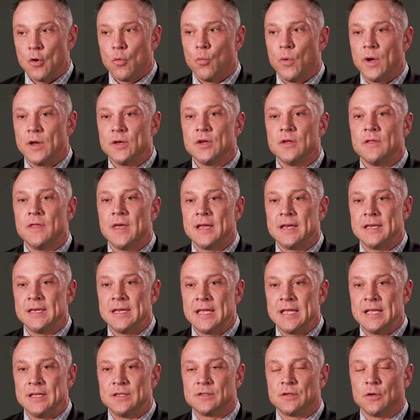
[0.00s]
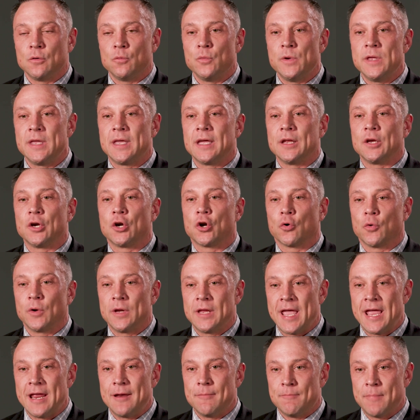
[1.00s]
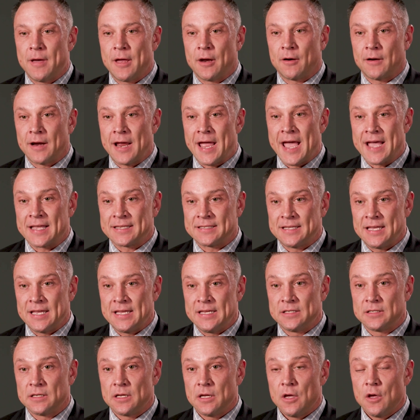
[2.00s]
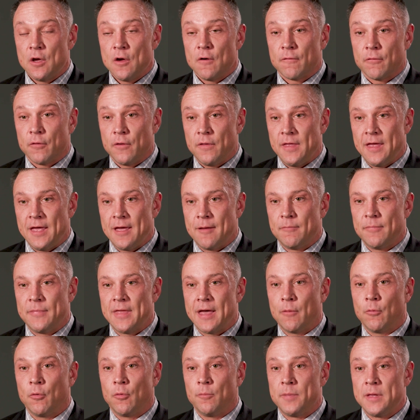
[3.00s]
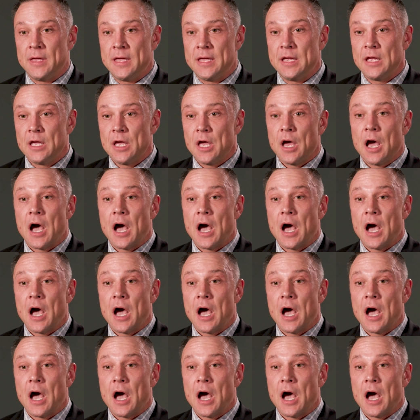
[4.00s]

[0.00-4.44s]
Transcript: What do they need so we can create better assays for them that will be